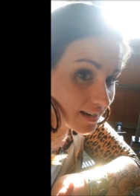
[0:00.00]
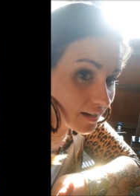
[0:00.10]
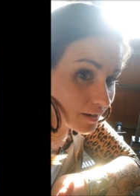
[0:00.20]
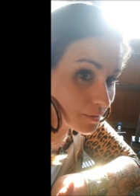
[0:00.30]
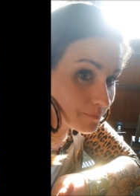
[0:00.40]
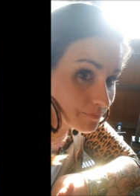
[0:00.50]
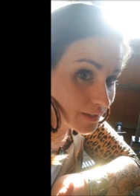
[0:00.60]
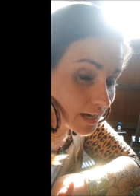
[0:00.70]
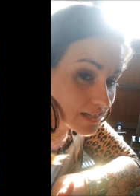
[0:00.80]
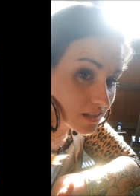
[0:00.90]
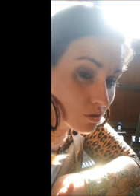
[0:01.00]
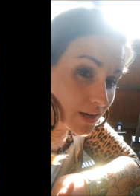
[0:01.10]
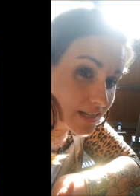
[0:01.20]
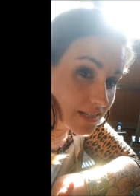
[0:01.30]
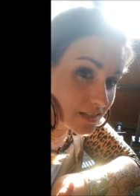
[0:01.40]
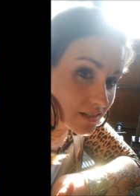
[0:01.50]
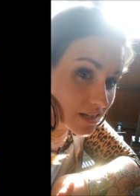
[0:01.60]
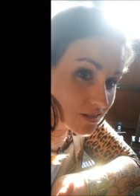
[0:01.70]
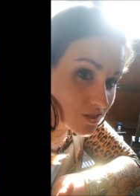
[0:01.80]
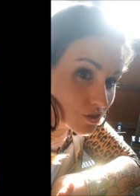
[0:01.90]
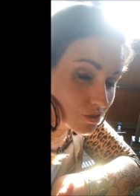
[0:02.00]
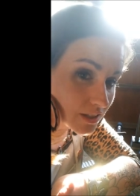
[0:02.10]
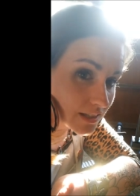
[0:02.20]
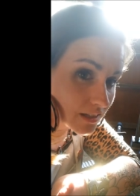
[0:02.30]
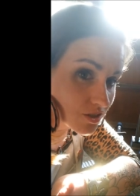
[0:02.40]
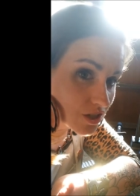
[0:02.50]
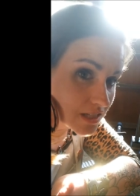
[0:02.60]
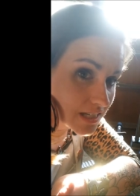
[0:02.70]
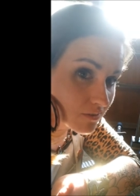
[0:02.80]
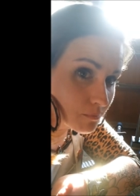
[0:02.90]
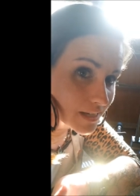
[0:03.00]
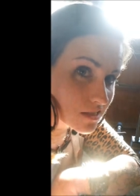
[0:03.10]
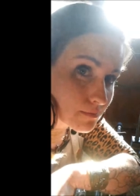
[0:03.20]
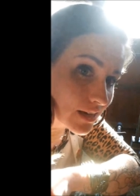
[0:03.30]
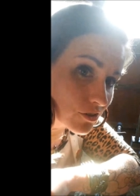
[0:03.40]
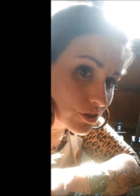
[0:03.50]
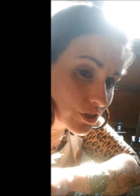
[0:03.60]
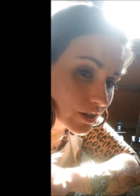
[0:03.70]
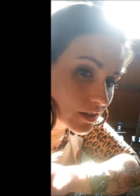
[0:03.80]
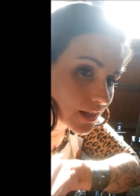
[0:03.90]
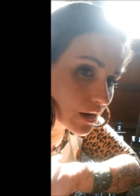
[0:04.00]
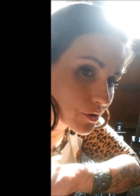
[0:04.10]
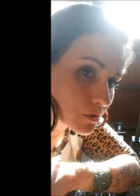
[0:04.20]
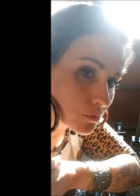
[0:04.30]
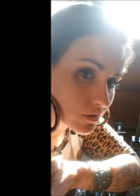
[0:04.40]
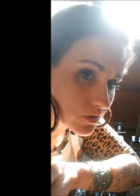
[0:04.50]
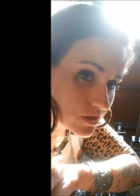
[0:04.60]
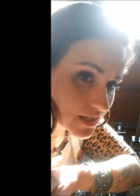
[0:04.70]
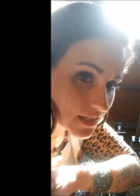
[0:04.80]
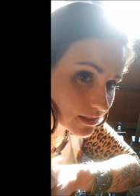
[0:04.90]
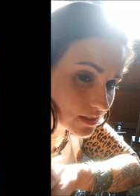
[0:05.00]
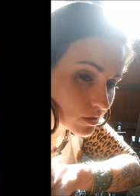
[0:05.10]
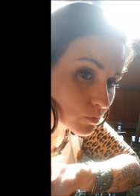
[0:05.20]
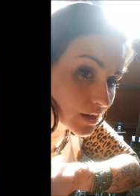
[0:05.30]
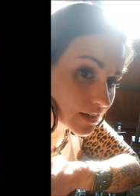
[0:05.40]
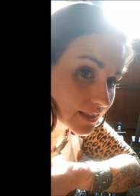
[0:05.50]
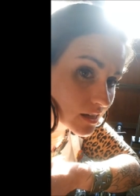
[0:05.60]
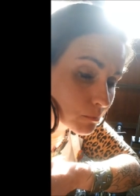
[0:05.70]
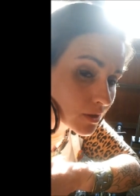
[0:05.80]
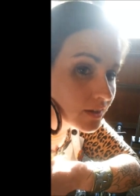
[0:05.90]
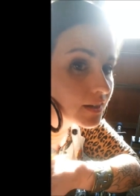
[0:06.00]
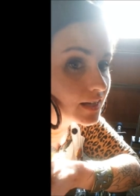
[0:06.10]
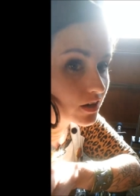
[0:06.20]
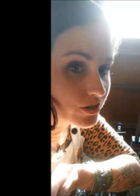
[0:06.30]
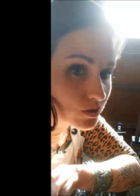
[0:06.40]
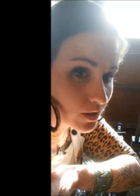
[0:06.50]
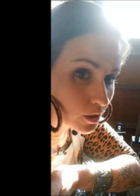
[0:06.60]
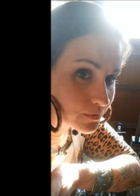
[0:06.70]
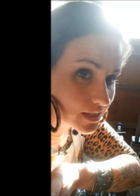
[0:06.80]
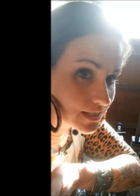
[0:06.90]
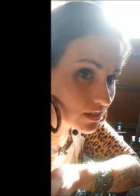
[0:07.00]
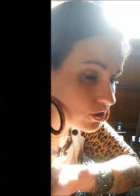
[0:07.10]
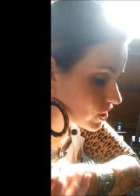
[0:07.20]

um, I did the rest in, in sterling just to give a mixed metal look, allow her more versatility in wearing them, and also it helps cut down on